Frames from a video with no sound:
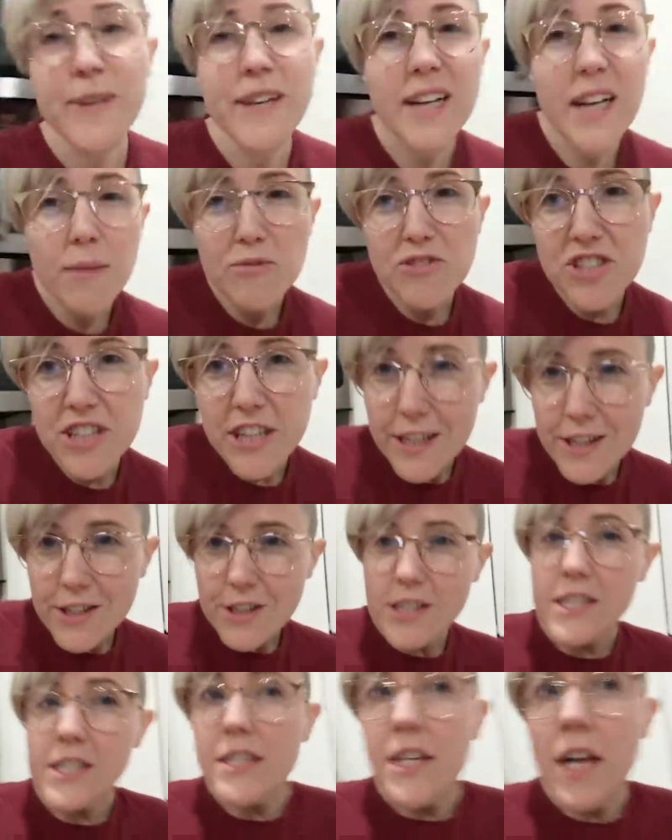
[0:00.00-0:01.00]
it has been a couple
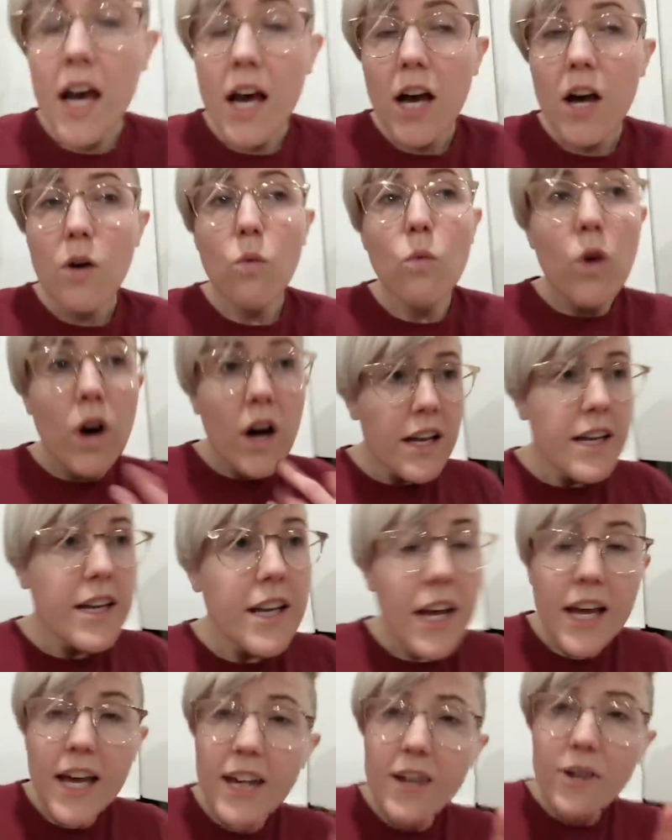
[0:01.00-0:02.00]
changes. Uh,
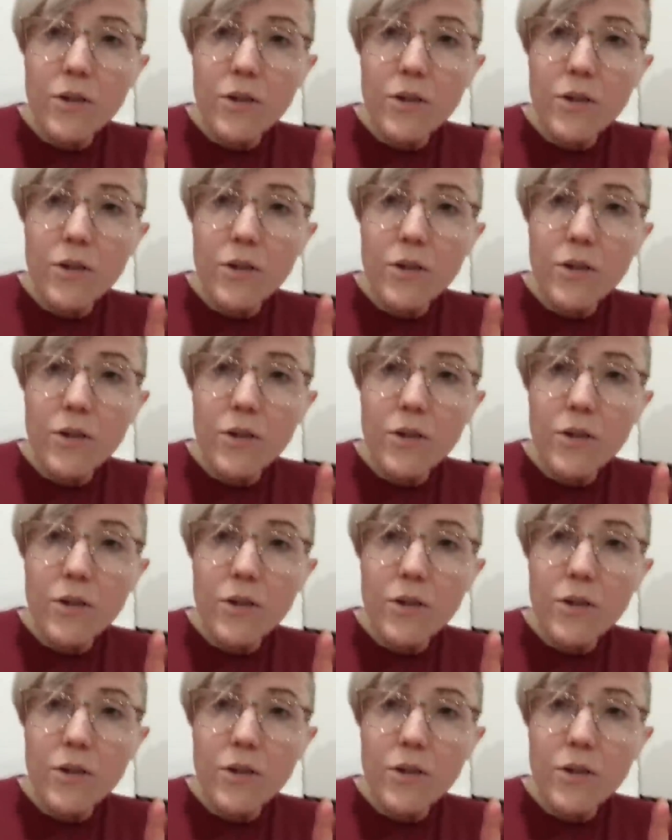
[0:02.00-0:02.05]
one, I